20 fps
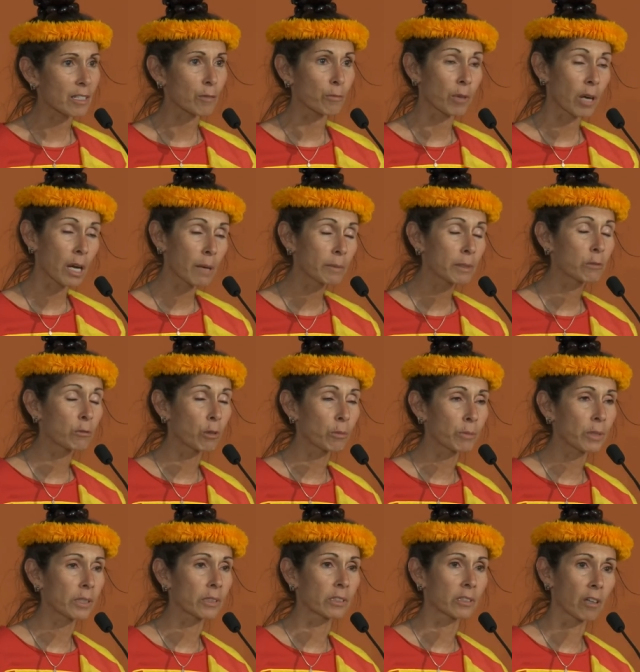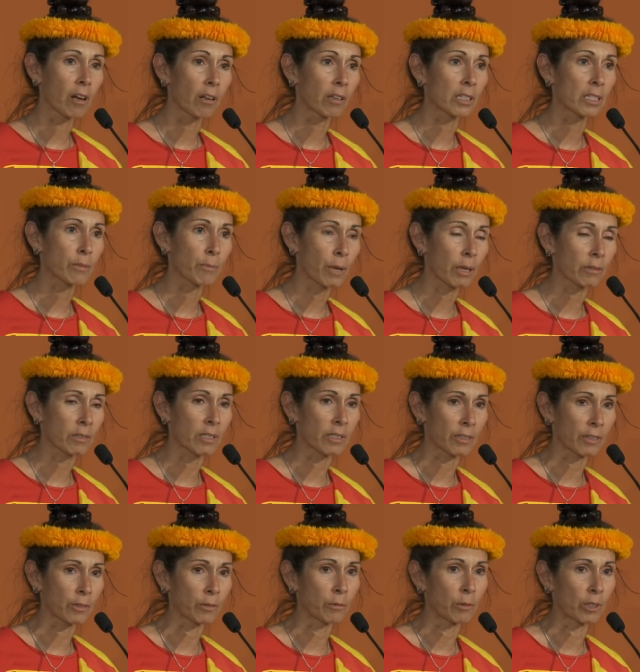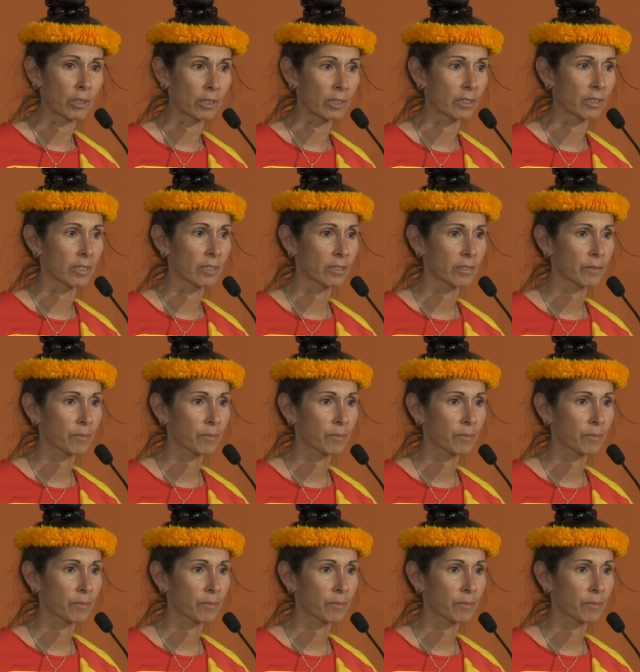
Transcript: it probably won't be the tallest mountain in the world.